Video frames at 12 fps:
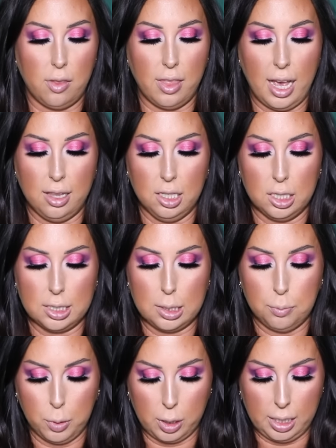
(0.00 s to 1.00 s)
That
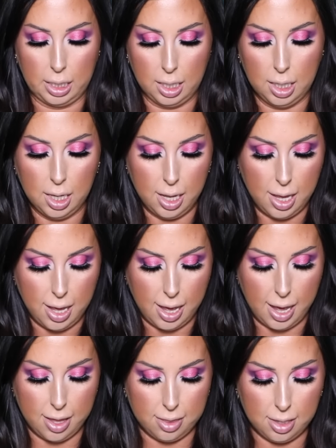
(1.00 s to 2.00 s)
looks pretty.
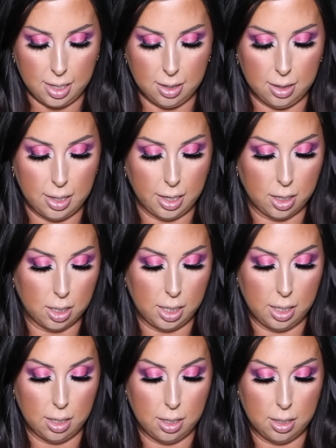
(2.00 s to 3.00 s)
And then there
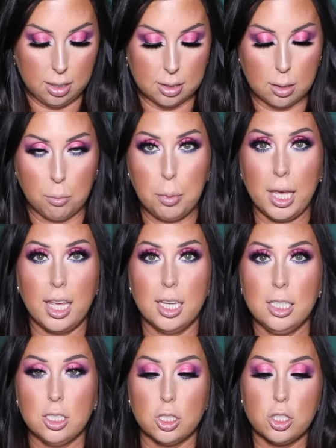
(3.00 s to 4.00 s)
is
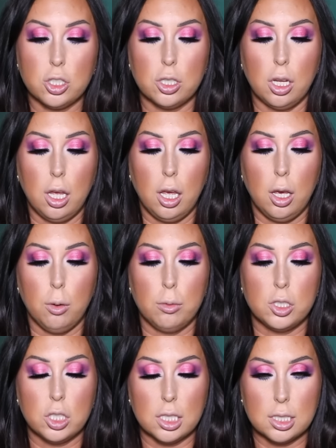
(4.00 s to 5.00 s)
Pinch,
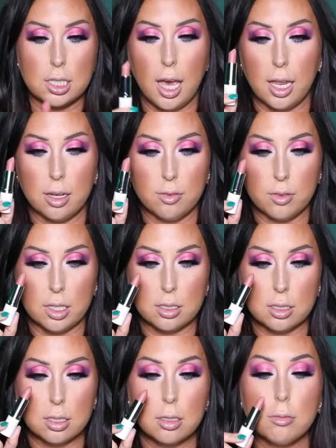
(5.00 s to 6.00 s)
which is kind of
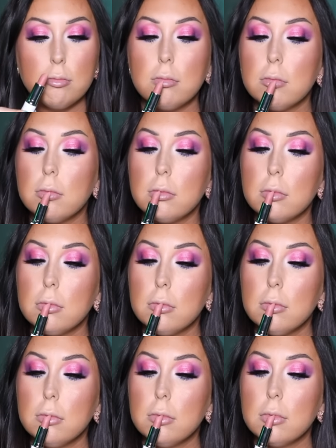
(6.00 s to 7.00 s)
this,
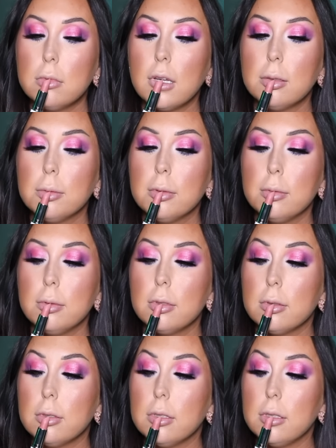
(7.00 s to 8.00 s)
that might be
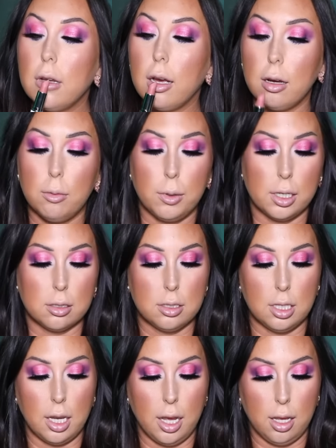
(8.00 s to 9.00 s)
the one I wear
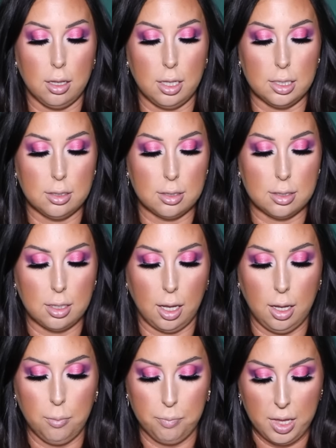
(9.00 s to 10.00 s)
today. Let's
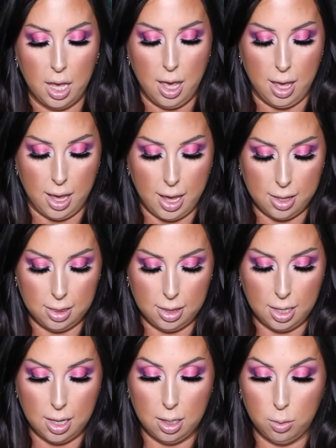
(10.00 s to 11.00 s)
see. And
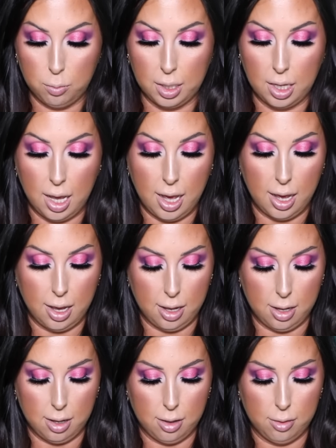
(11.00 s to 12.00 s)
then we
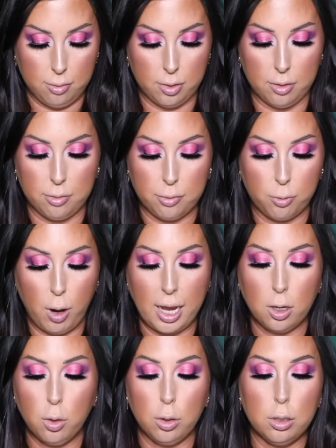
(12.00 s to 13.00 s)
have
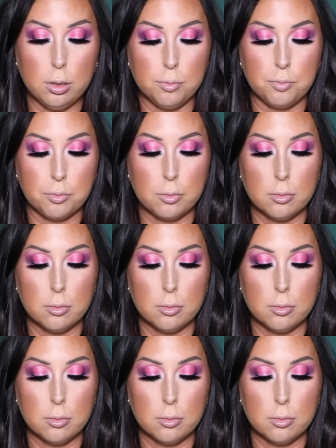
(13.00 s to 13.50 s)
Freckle.